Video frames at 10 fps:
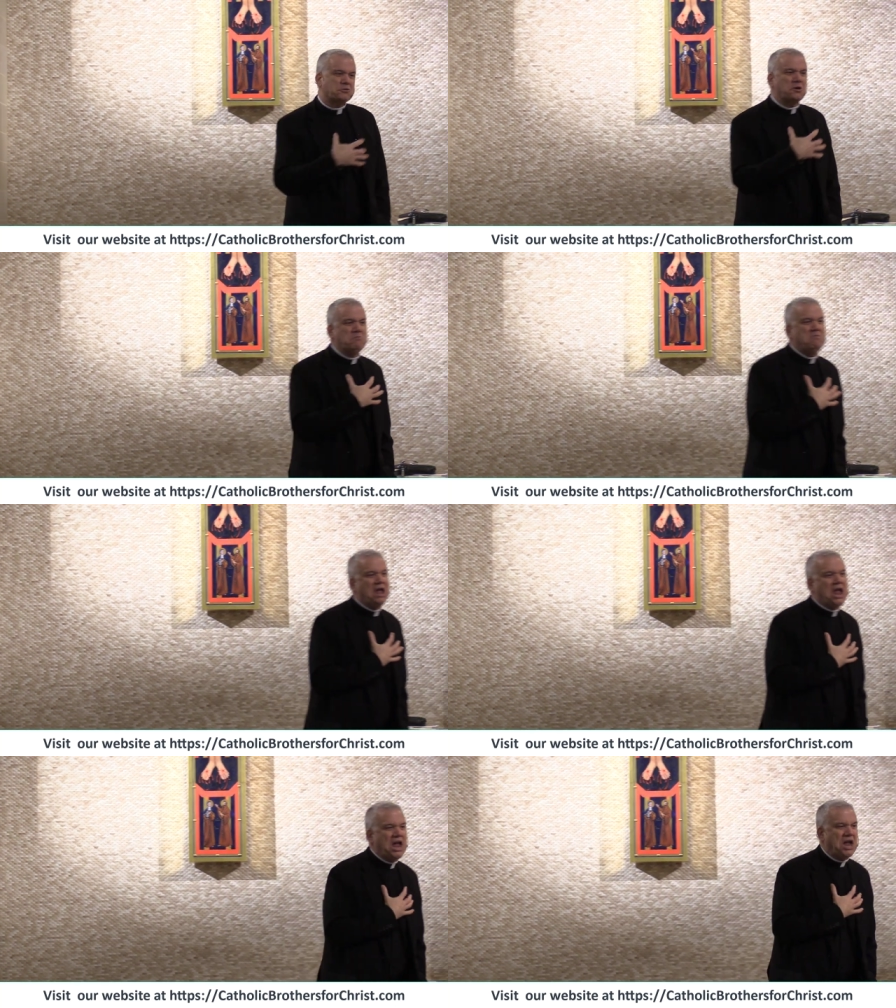through
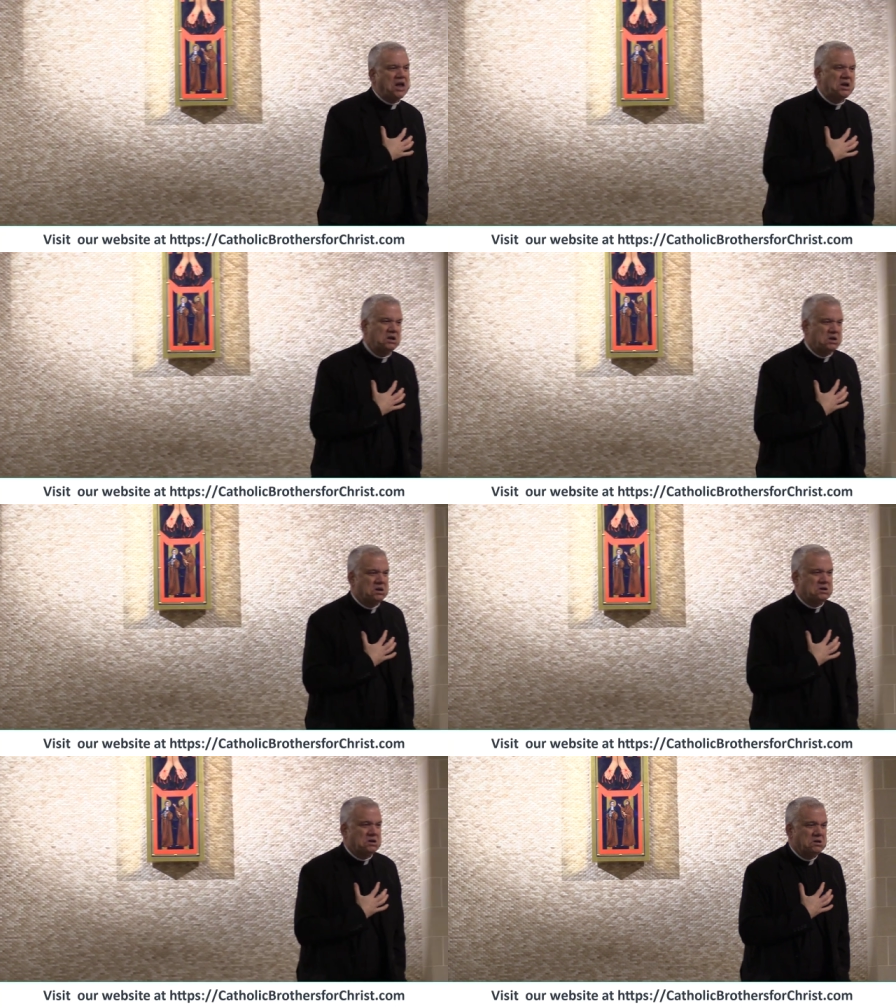me
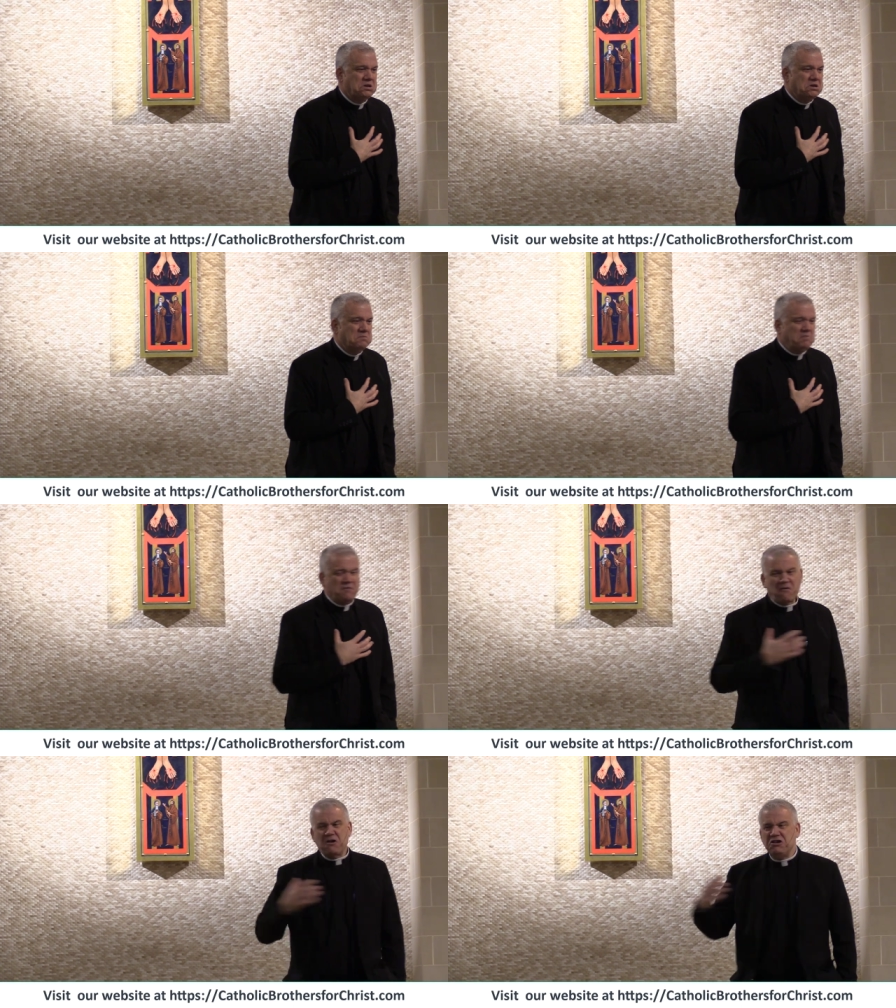
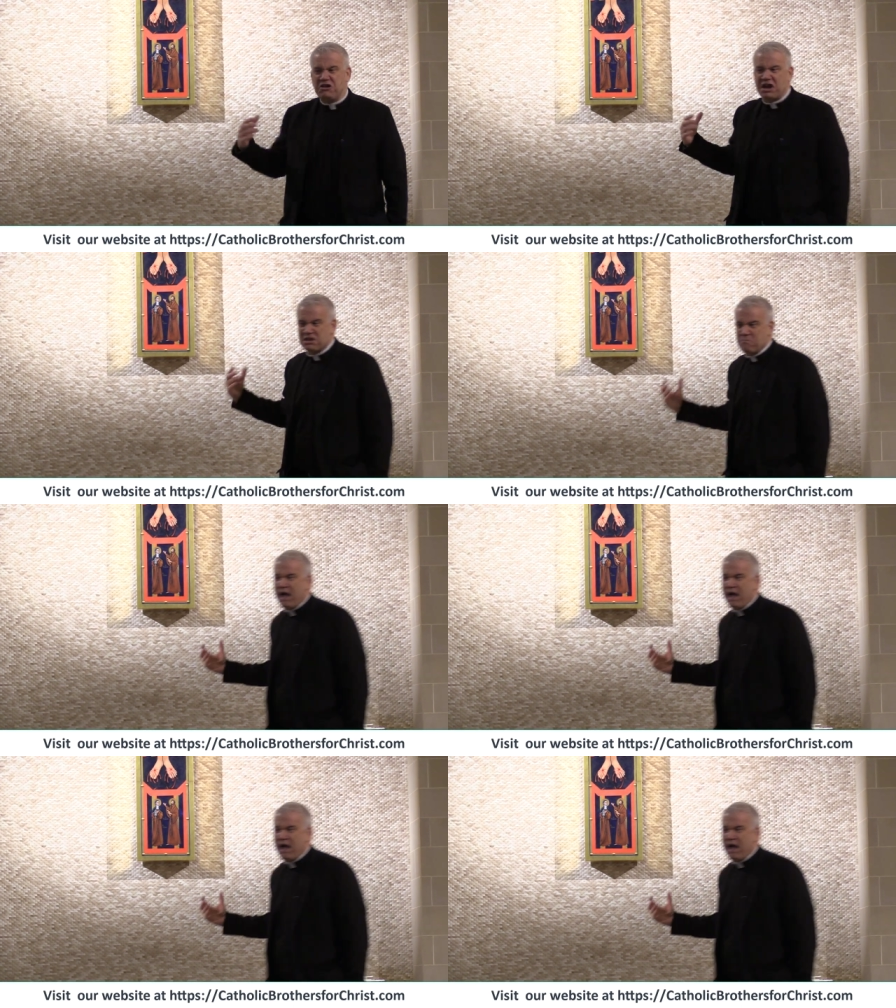before you get to